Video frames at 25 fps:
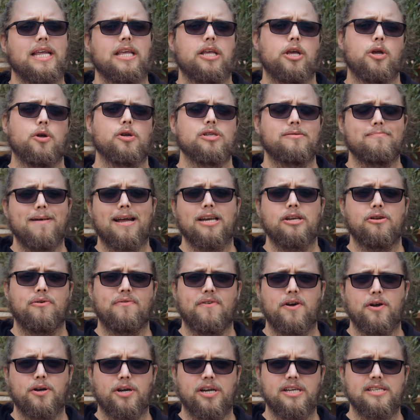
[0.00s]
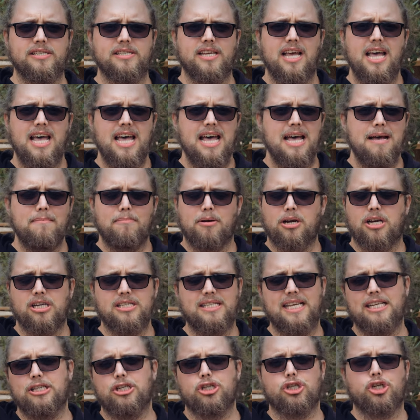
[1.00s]
use manual focus because
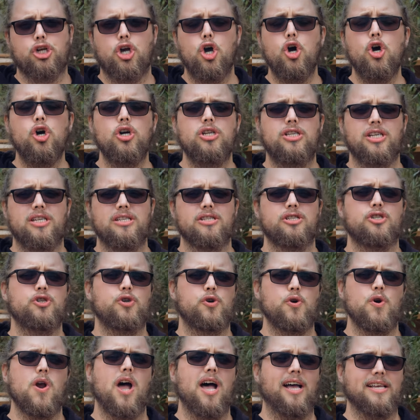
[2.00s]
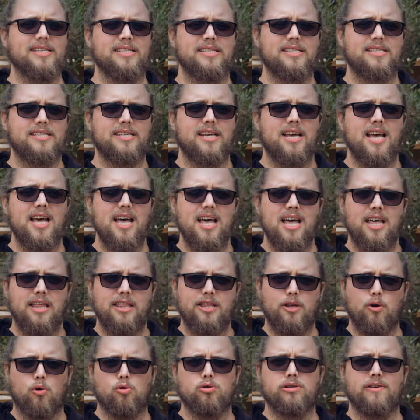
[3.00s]
they just couldn't trust
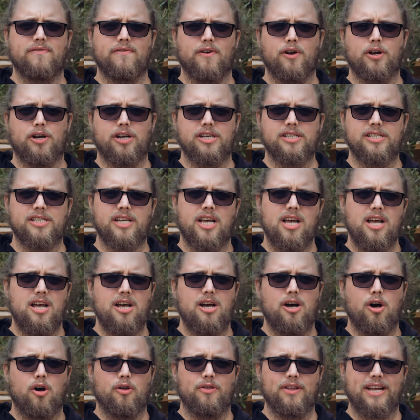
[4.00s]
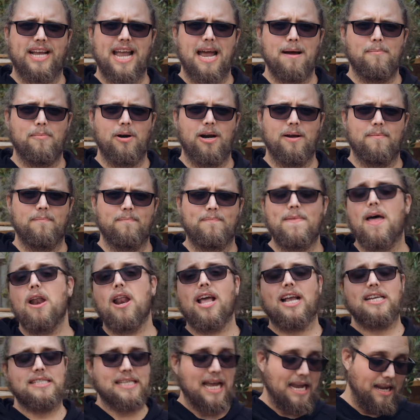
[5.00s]
the autofocus on the camera. Now,
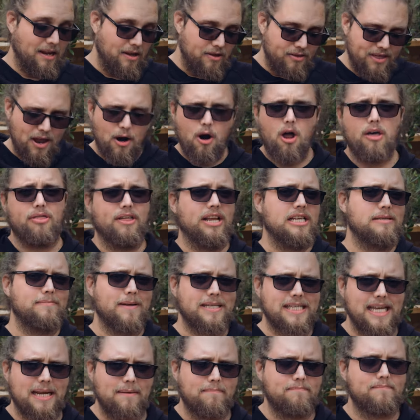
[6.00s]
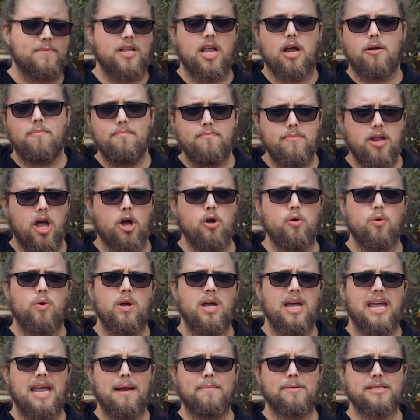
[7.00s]
like I say, there are things missing, you know, no
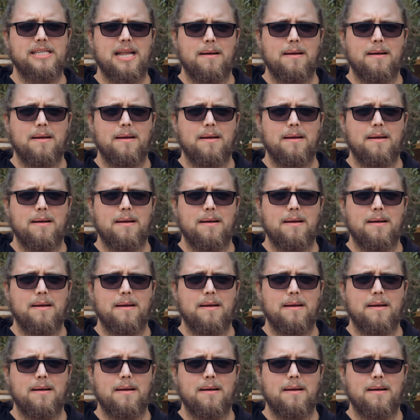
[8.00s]
image